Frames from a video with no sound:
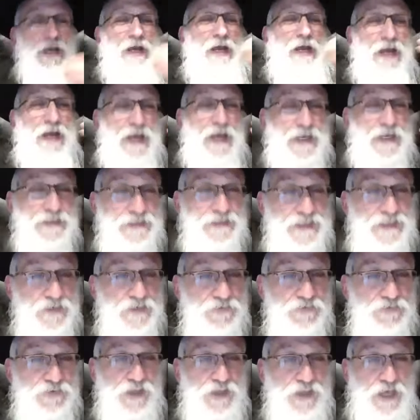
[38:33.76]
and
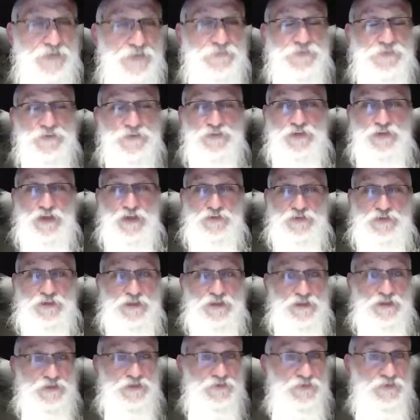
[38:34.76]
gives life and
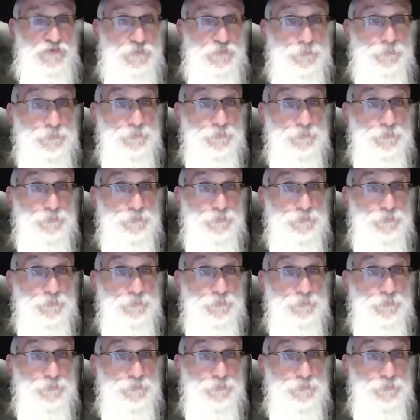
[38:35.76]
sustenance.